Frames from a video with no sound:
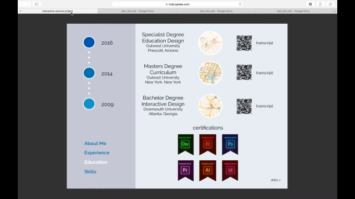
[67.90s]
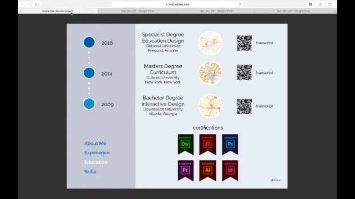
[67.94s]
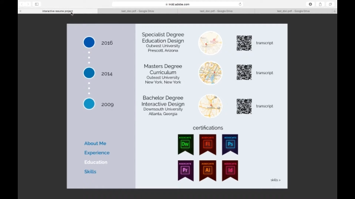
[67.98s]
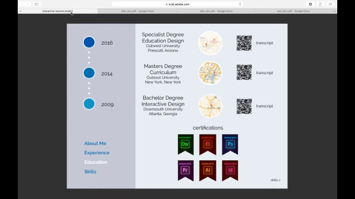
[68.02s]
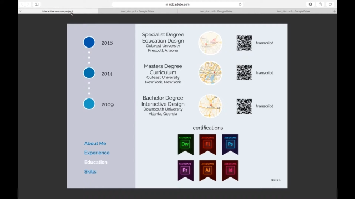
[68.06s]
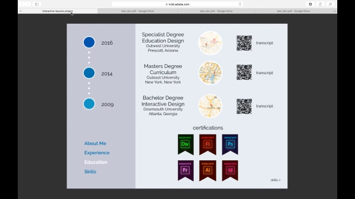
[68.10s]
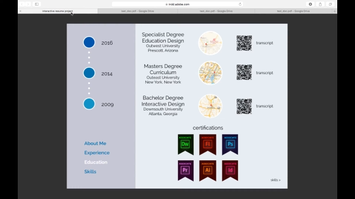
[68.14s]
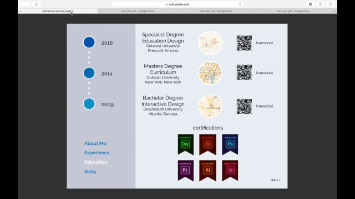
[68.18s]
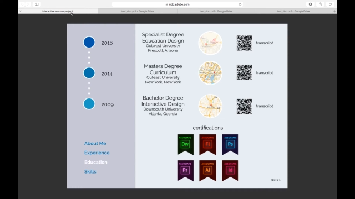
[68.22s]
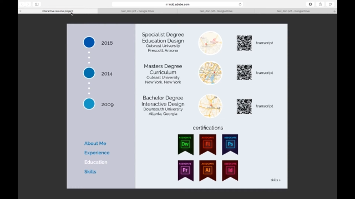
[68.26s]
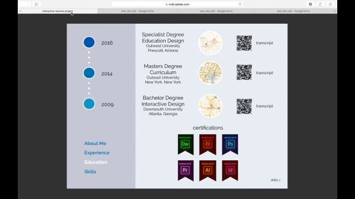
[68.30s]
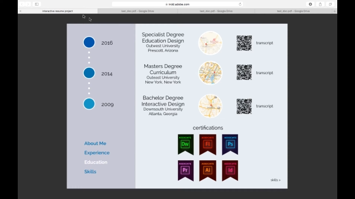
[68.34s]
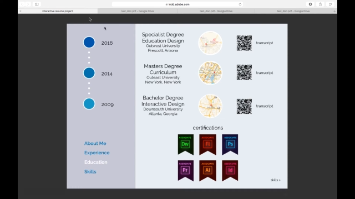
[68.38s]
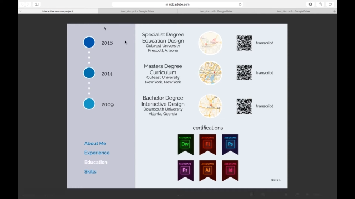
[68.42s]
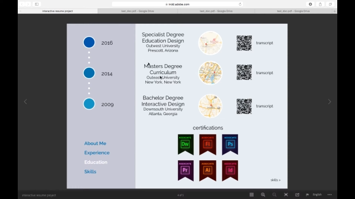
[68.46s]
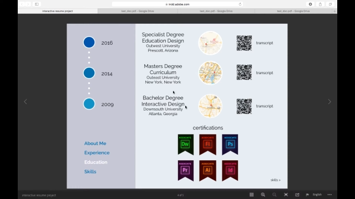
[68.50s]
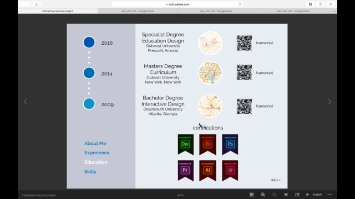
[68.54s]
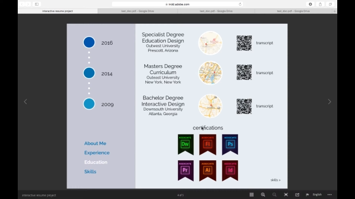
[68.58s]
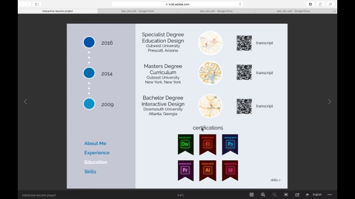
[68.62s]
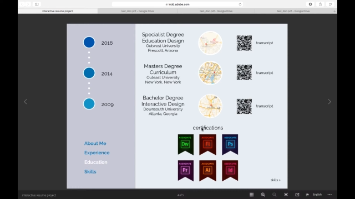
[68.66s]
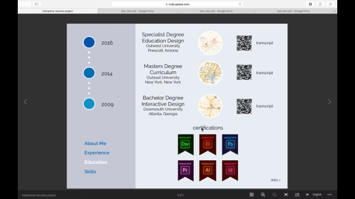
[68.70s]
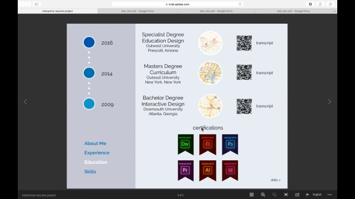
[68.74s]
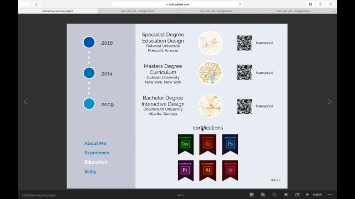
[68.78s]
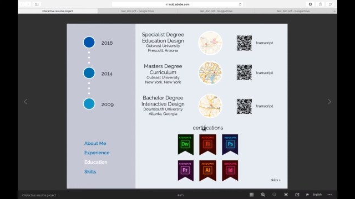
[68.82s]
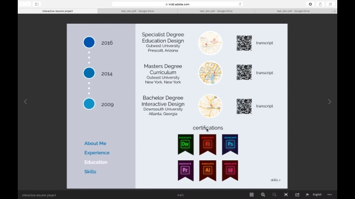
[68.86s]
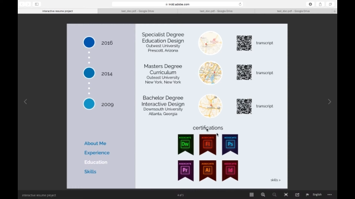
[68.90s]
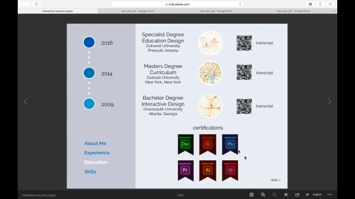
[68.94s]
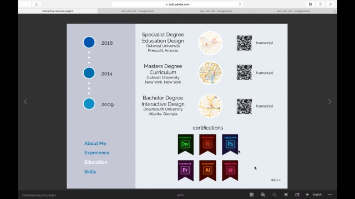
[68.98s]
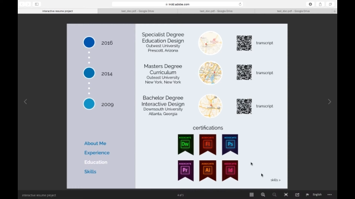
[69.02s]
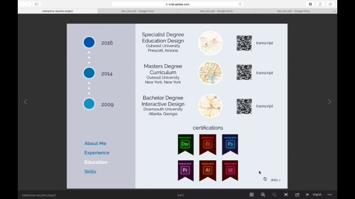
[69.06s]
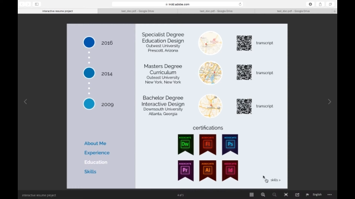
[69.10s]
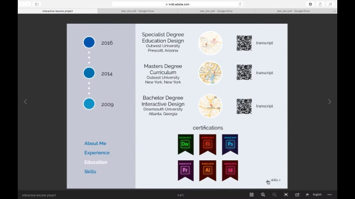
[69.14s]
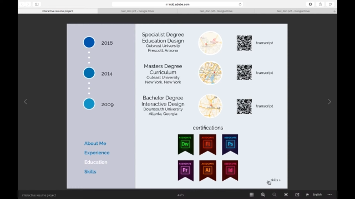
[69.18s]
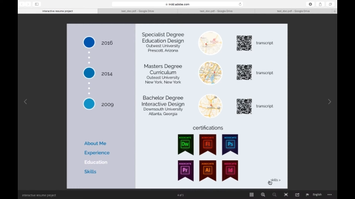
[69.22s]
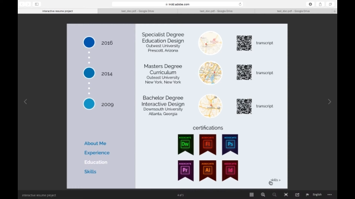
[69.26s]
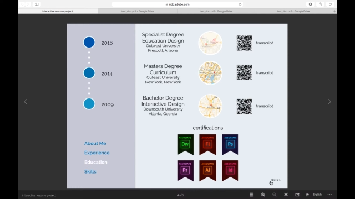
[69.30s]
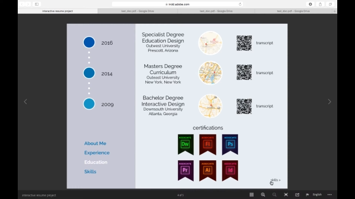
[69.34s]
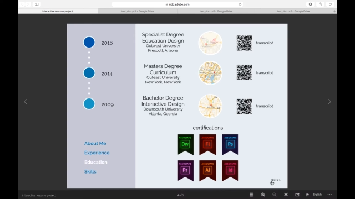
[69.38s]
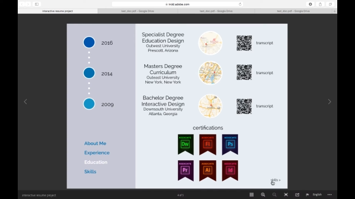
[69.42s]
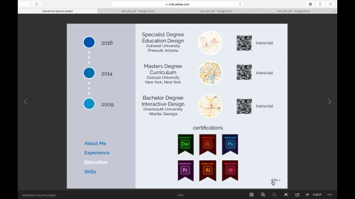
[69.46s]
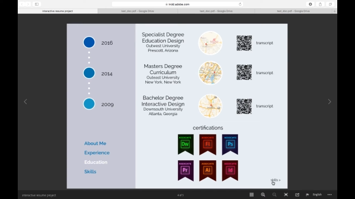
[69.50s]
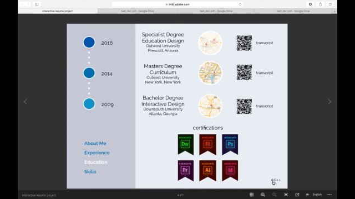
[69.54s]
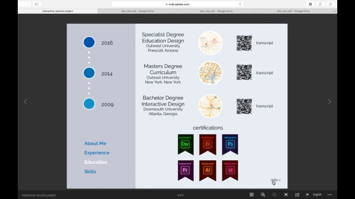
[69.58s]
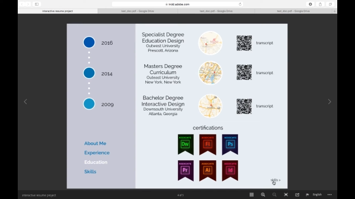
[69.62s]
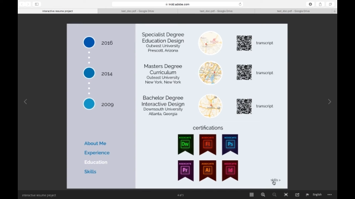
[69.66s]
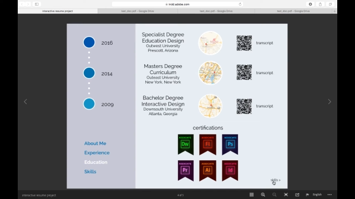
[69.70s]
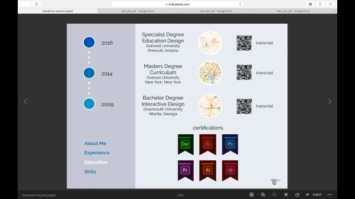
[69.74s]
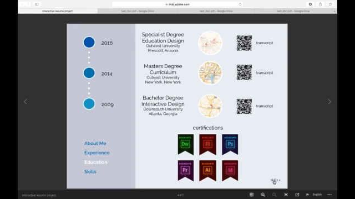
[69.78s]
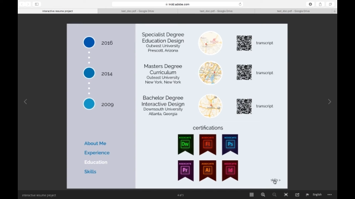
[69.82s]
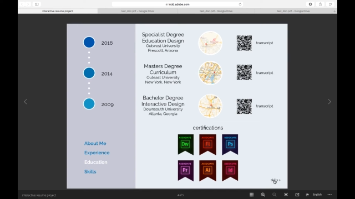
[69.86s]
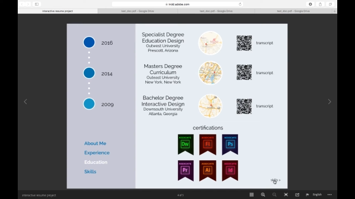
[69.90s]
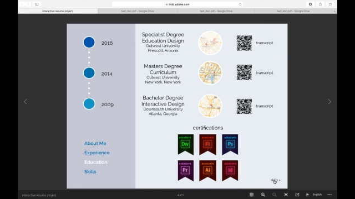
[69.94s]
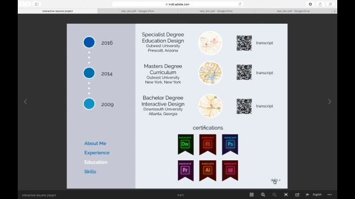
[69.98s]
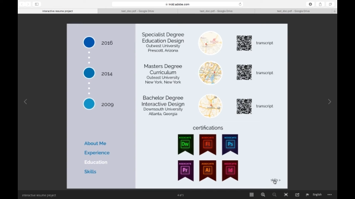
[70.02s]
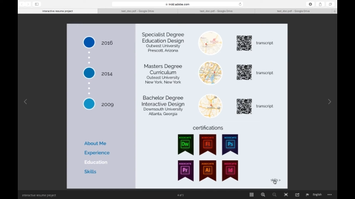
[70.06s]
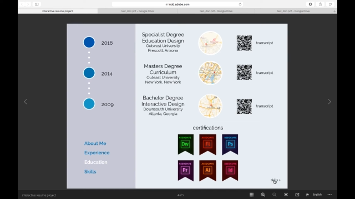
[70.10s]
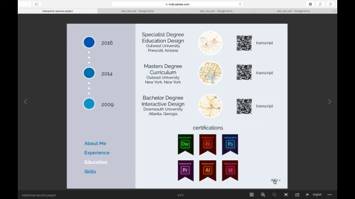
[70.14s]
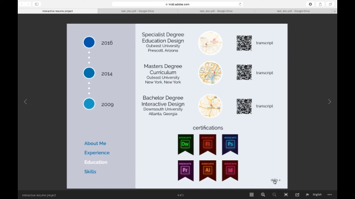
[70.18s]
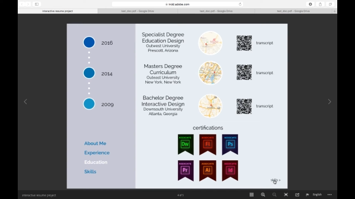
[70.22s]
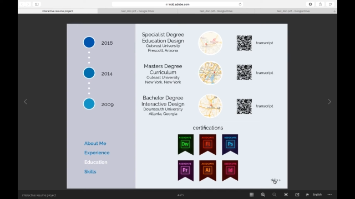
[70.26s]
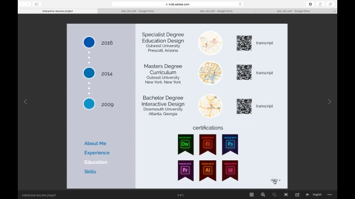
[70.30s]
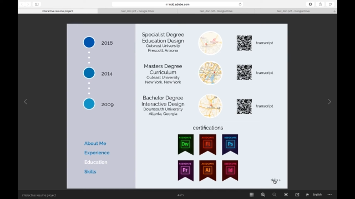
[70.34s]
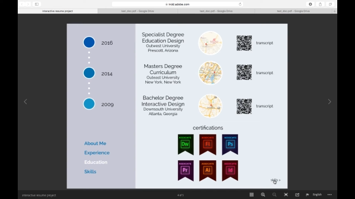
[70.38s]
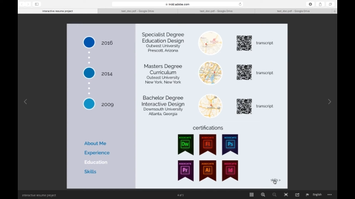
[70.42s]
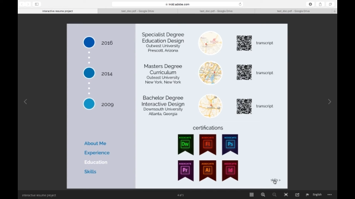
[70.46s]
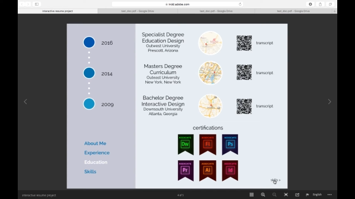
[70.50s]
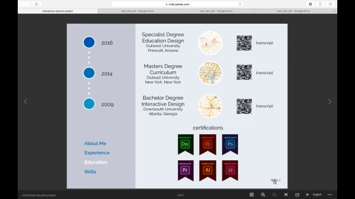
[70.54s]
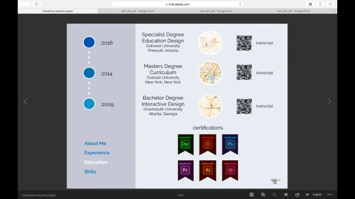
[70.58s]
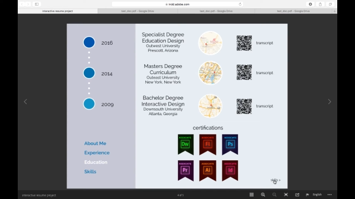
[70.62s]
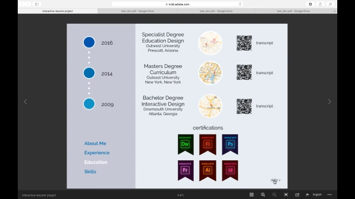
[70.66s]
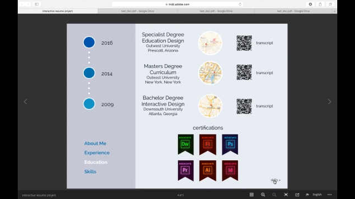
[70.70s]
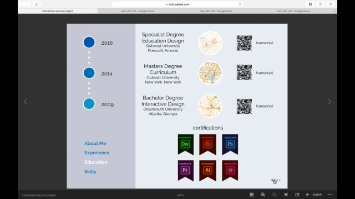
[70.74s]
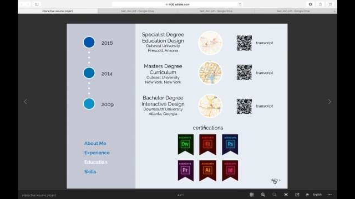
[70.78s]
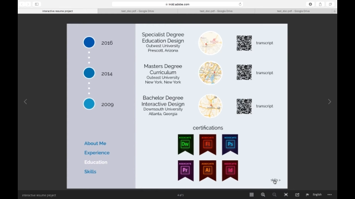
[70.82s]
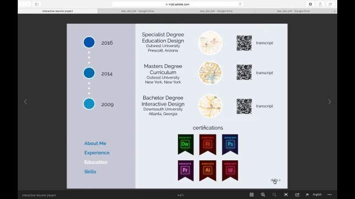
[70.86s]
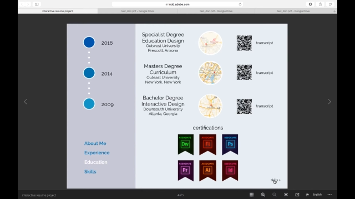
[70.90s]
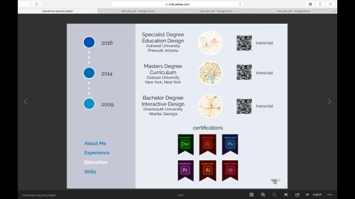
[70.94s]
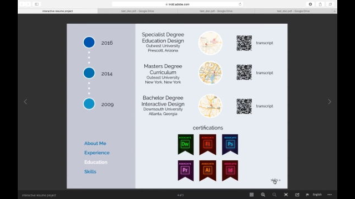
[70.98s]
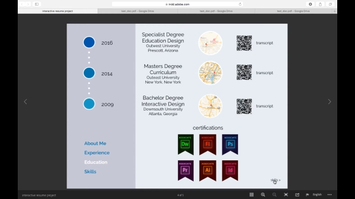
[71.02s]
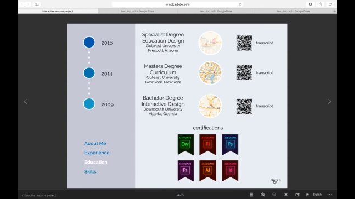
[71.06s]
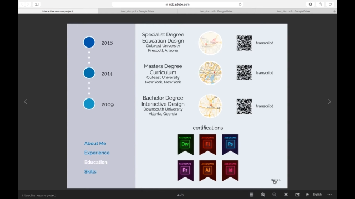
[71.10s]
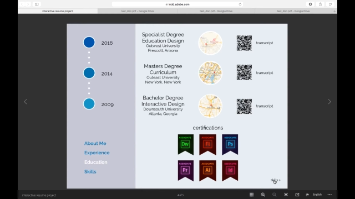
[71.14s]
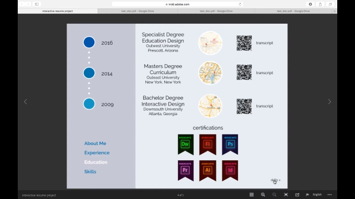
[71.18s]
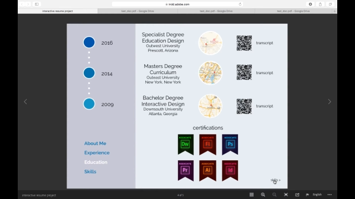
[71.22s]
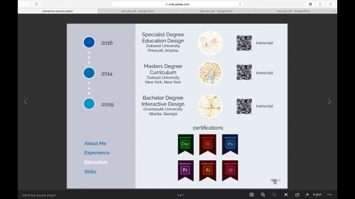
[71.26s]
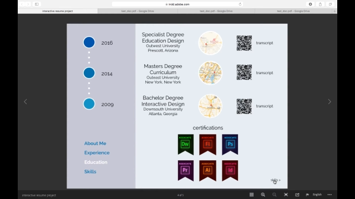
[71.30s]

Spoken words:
(no speaker visible)